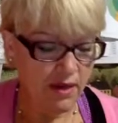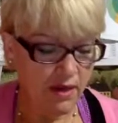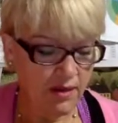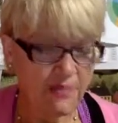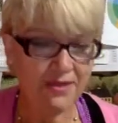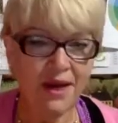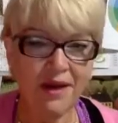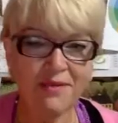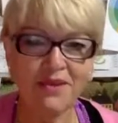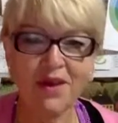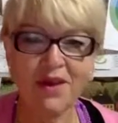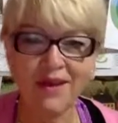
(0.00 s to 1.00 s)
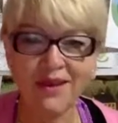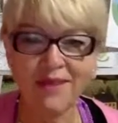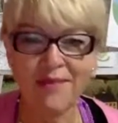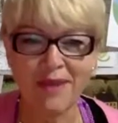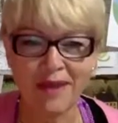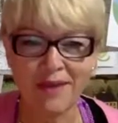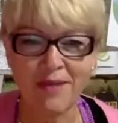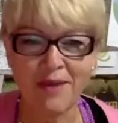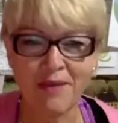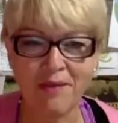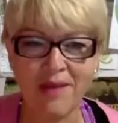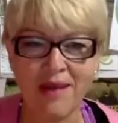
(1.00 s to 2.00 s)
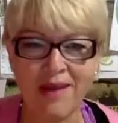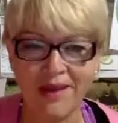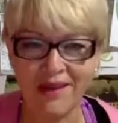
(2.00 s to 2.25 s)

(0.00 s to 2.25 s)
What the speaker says: stop talking bad about men.